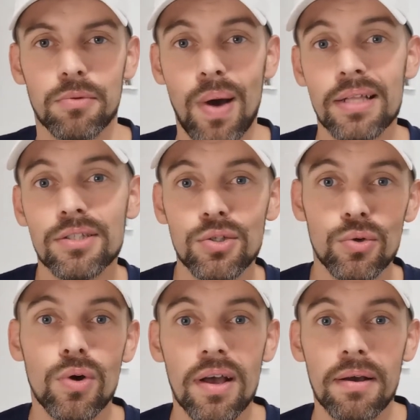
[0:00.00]
Once
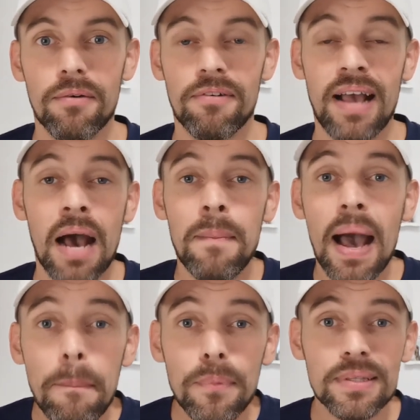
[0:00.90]
you come
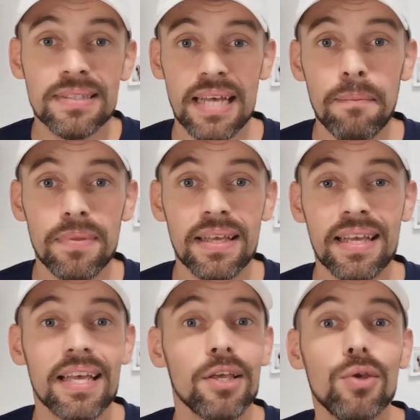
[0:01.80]
up with
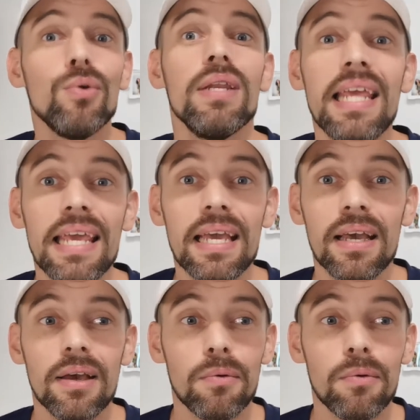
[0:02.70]
something unique,